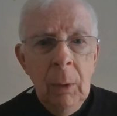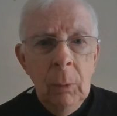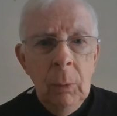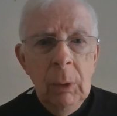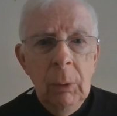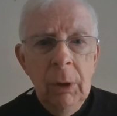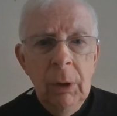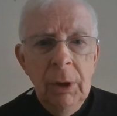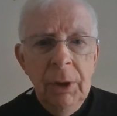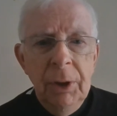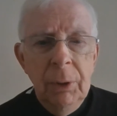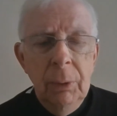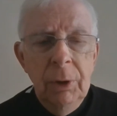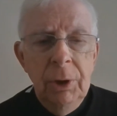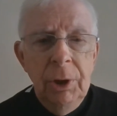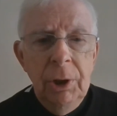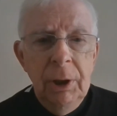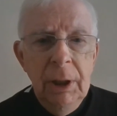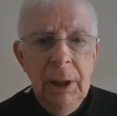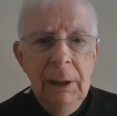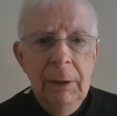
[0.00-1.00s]
We want to
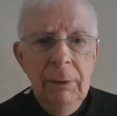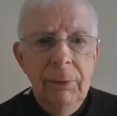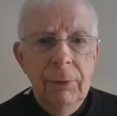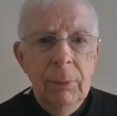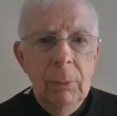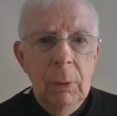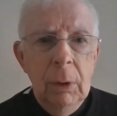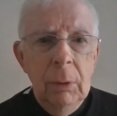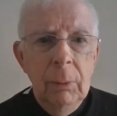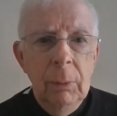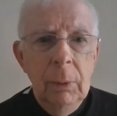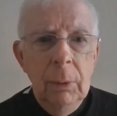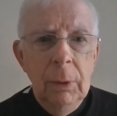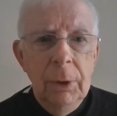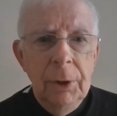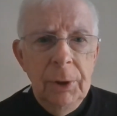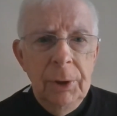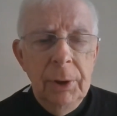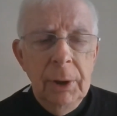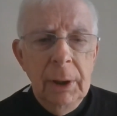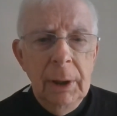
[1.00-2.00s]
achieve what we
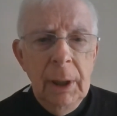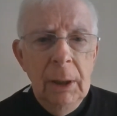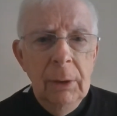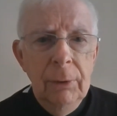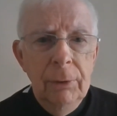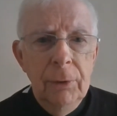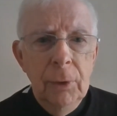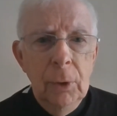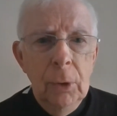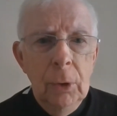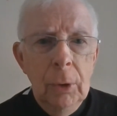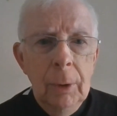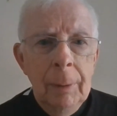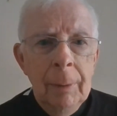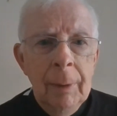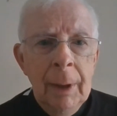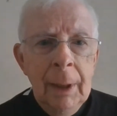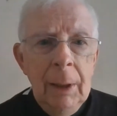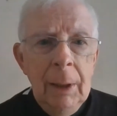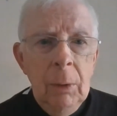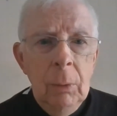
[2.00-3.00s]
want to go for
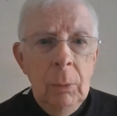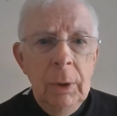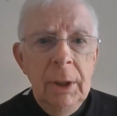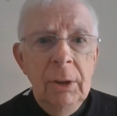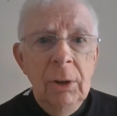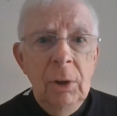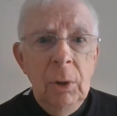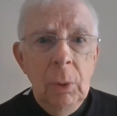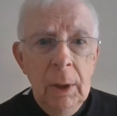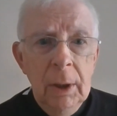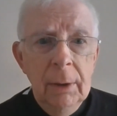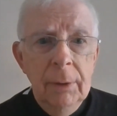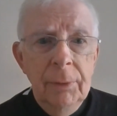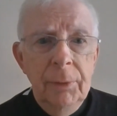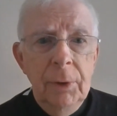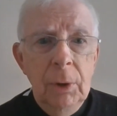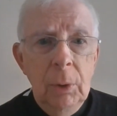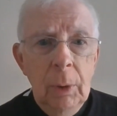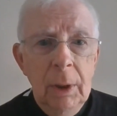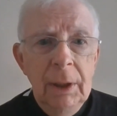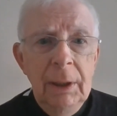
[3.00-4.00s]
within 12
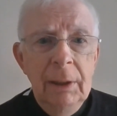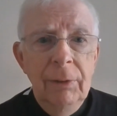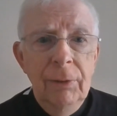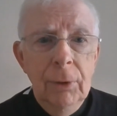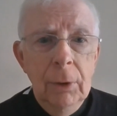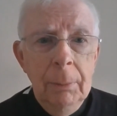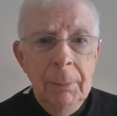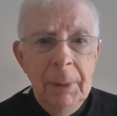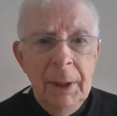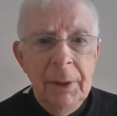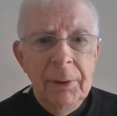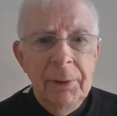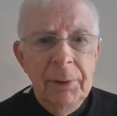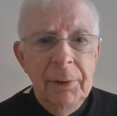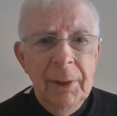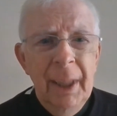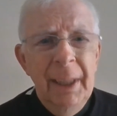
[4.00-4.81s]
to 24 months.